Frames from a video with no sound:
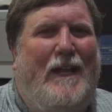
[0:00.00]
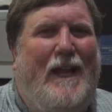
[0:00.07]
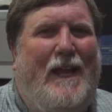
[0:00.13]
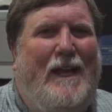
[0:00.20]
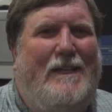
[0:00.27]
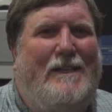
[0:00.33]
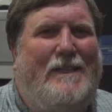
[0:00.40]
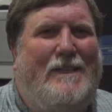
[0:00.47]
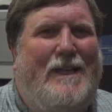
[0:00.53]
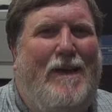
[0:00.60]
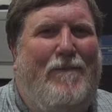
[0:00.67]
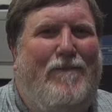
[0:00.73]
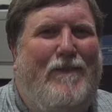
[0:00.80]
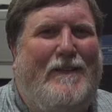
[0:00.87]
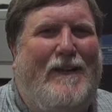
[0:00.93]

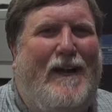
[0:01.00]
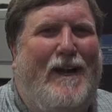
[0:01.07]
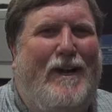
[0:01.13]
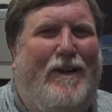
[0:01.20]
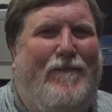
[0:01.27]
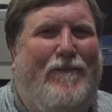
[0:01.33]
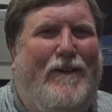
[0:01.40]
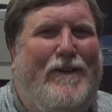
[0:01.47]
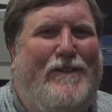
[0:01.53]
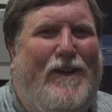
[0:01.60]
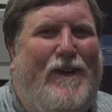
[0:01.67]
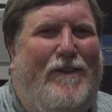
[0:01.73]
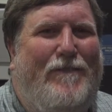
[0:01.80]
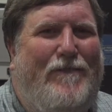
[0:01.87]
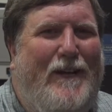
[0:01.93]
landscape photographer is
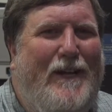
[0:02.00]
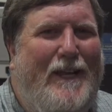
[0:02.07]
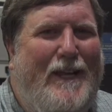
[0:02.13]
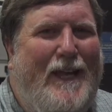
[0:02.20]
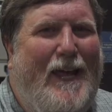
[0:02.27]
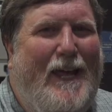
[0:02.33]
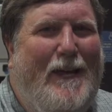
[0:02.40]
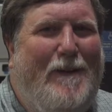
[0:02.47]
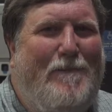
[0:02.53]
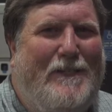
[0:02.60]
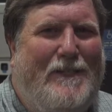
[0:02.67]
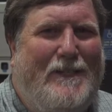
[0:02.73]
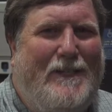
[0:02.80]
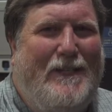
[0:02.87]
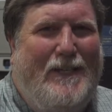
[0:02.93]
all fun and games.